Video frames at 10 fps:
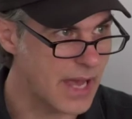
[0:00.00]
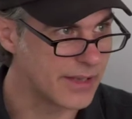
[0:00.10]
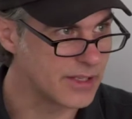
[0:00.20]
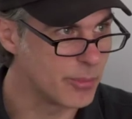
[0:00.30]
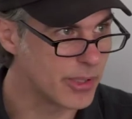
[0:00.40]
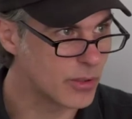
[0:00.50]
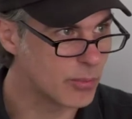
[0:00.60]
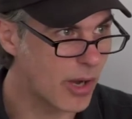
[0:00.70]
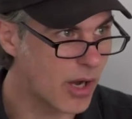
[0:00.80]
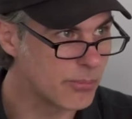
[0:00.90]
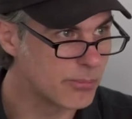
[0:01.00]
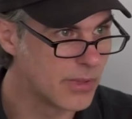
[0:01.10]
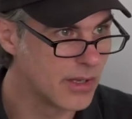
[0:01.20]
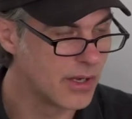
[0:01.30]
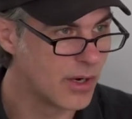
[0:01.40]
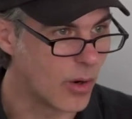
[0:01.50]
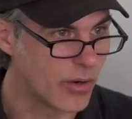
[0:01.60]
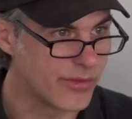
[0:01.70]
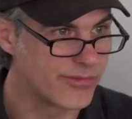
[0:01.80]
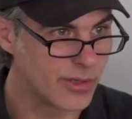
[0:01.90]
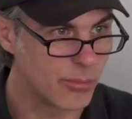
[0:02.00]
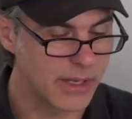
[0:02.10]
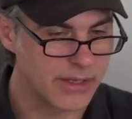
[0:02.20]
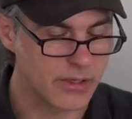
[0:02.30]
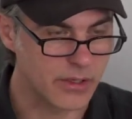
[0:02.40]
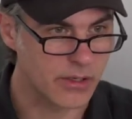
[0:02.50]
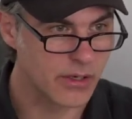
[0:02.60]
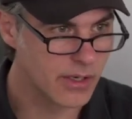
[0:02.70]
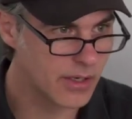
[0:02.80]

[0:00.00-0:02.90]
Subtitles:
Andy Bicklebaum, or the filmmaker,